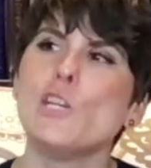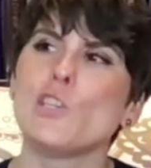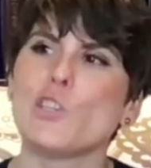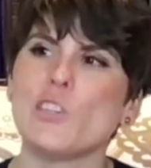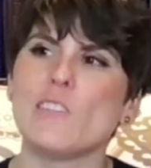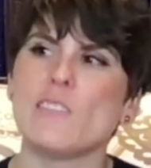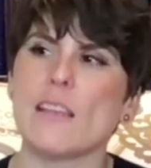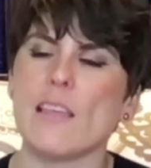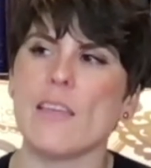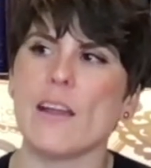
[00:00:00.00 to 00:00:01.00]
She's
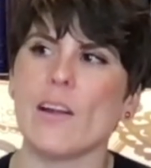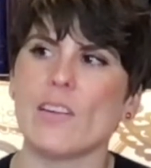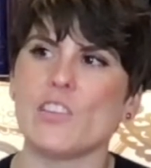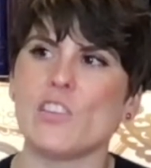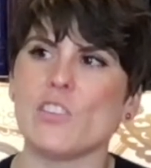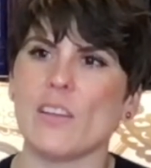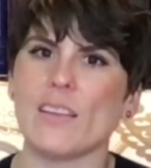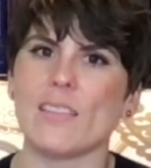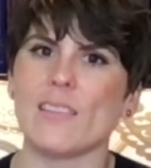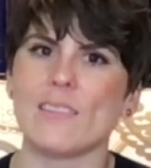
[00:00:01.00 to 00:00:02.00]
sitting there and she's
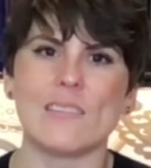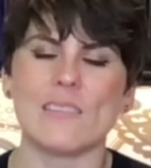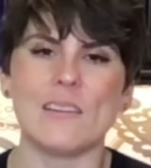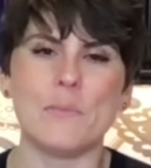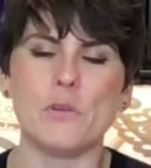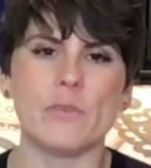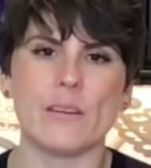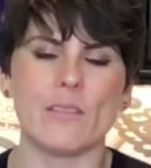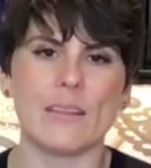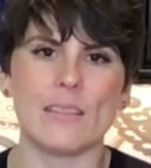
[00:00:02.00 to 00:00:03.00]
like, this is a dumb movie. I
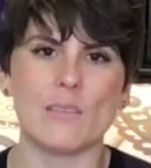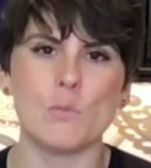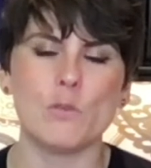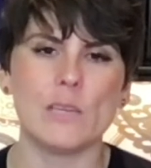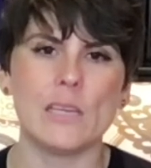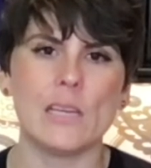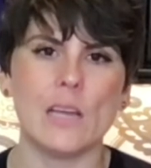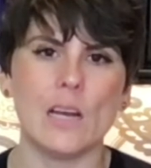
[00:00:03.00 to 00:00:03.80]
don't like this movie.